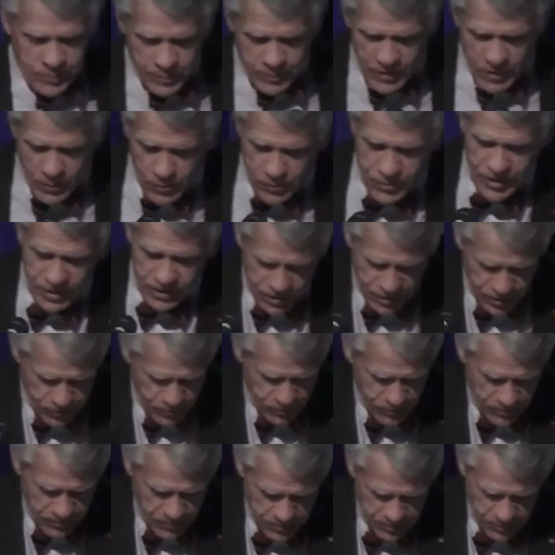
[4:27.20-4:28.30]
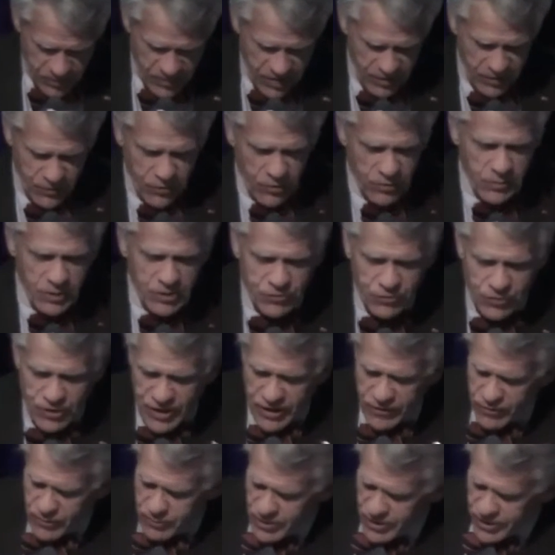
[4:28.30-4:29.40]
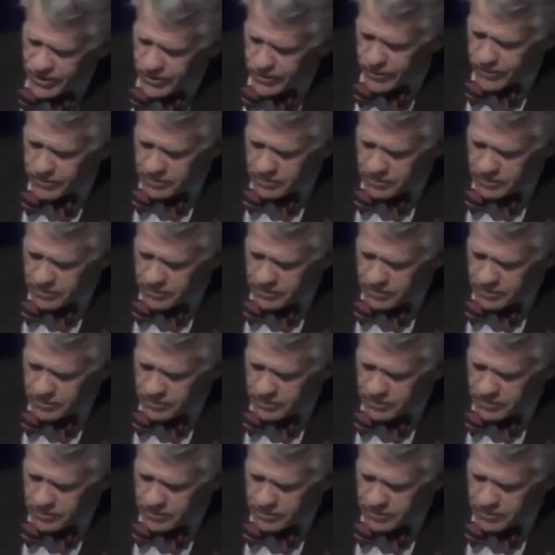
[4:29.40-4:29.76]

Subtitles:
Well, thank you. Thank you very much for having me here.